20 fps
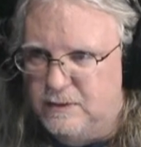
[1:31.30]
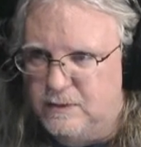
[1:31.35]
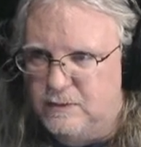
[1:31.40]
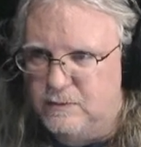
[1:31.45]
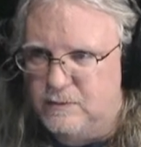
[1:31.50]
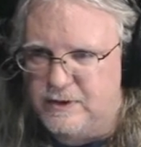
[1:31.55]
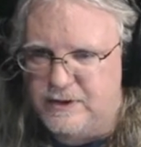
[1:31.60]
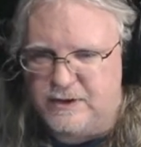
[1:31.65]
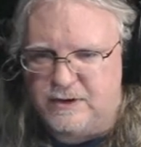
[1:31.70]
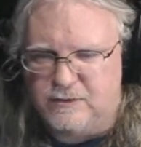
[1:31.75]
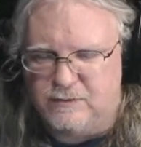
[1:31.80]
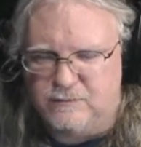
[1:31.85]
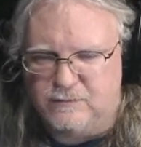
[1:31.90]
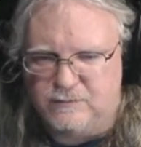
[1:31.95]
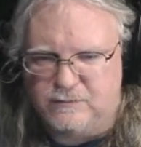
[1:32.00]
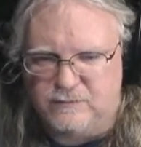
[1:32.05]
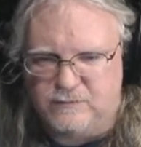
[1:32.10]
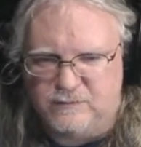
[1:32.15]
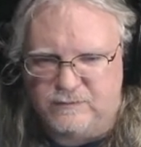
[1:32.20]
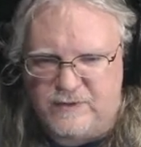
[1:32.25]
what you
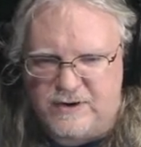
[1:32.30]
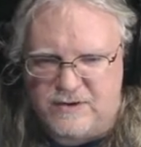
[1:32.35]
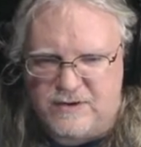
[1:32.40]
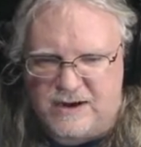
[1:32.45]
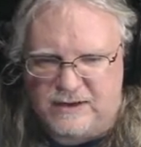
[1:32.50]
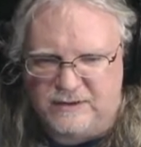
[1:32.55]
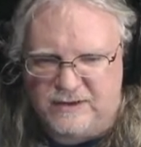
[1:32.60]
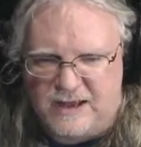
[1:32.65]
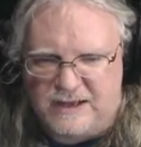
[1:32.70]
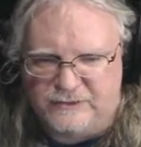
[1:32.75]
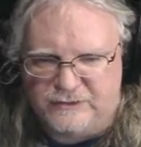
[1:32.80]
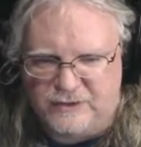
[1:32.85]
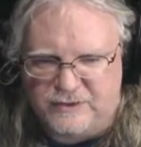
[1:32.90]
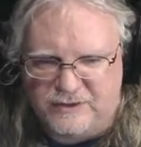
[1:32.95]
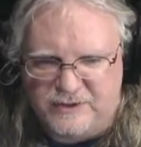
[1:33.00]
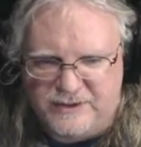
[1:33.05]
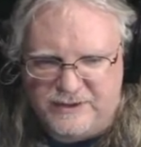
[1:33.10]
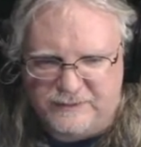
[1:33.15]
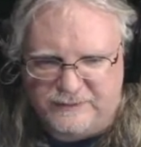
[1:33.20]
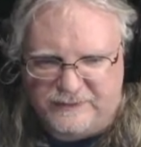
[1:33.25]
can figure out
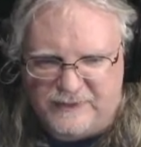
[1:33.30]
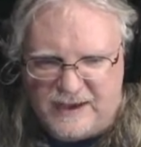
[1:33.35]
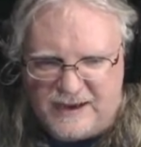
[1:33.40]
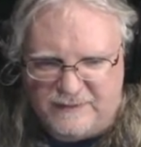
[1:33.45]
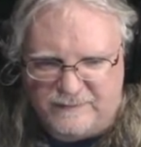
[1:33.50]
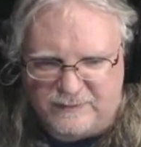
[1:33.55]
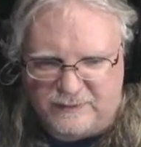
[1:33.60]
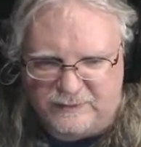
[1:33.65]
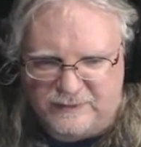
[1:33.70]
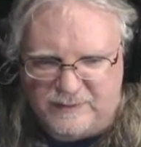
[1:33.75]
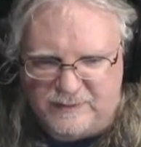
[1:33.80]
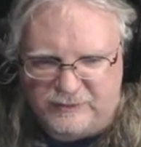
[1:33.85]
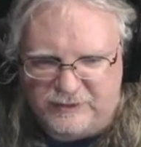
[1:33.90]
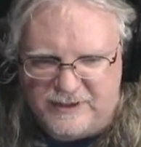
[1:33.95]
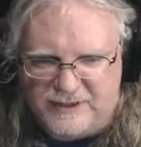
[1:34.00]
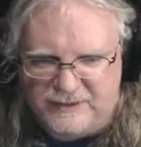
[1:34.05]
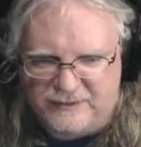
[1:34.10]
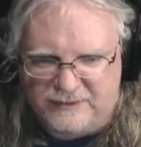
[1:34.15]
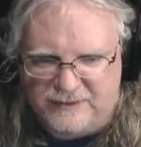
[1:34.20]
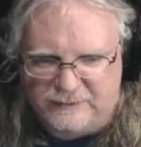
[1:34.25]
logically is that, for example, to
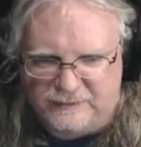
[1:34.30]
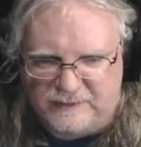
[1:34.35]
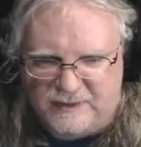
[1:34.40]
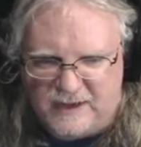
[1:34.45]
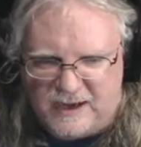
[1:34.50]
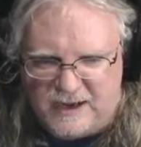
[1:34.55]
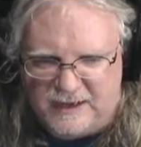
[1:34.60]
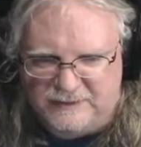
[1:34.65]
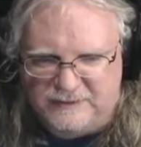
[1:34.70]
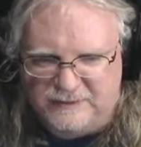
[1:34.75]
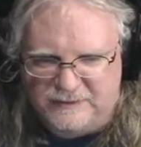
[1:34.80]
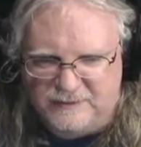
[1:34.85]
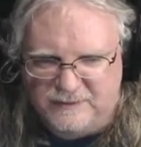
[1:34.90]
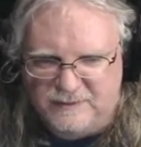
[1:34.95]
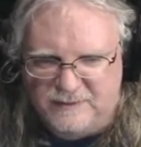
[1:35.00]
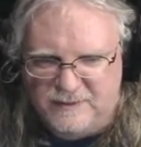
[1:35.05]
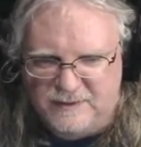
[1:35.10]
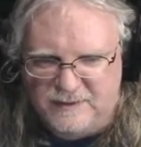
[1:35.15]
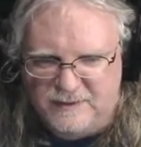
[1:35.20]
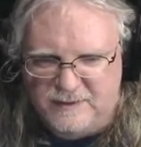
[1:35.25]
hit this dot,
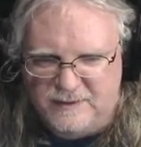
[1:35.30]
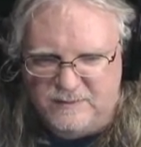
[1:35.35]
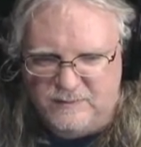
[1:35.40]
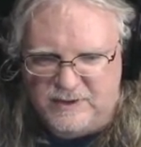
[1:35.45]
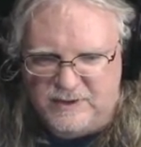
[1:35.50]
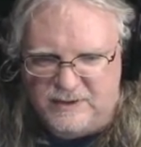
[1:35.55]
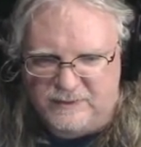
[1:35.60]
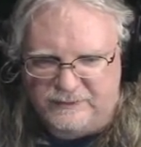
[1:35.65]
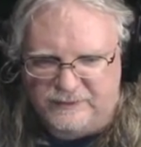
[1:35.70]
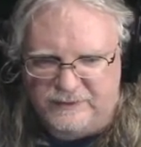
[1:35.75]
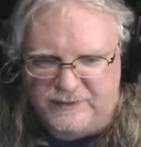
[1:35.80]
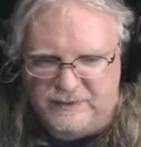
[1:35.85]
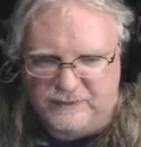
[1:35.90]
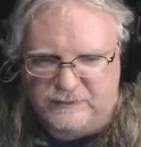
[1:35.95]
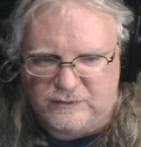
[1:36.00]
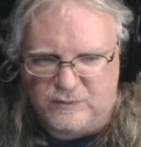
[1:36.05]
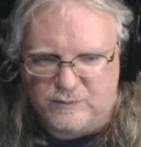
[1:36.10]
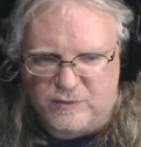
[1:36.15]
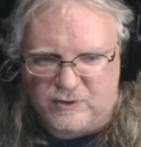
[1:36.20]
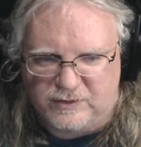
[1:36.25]
because of these
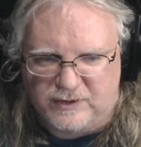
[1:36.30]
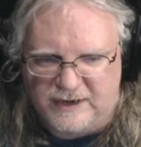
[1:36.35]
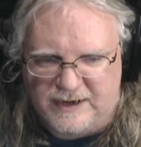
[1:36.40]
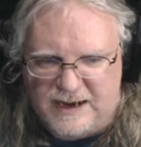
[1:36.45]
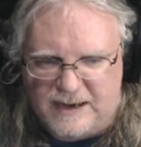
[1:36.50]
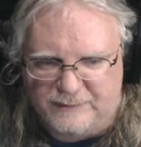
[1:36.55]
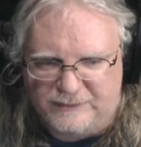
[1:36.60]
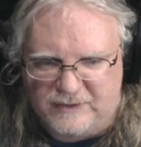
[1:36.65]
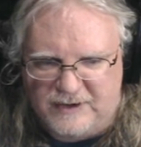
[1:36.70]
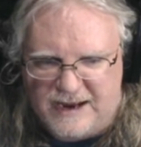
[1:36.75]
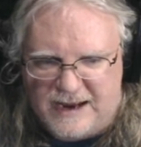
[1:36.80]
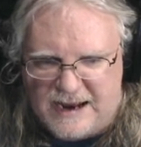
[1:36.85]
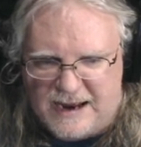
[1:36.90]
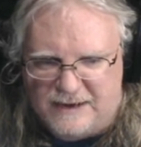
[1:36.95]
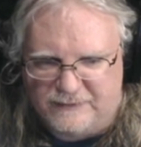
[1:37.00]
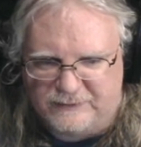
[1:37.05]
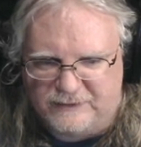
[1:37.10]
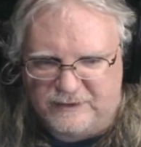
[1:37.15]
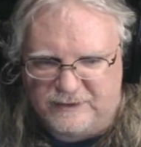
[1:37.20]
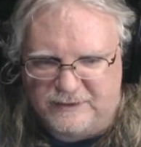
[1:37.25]
two broken gaps, you
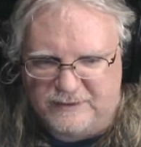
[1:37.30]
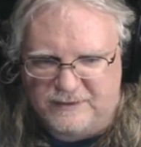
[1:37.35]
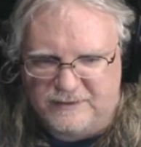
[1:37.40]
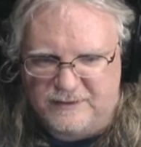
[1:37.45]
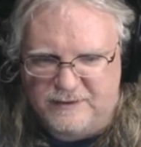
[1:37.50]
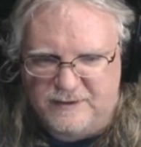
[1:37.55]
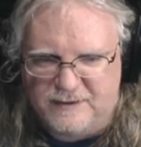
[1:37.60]
have to,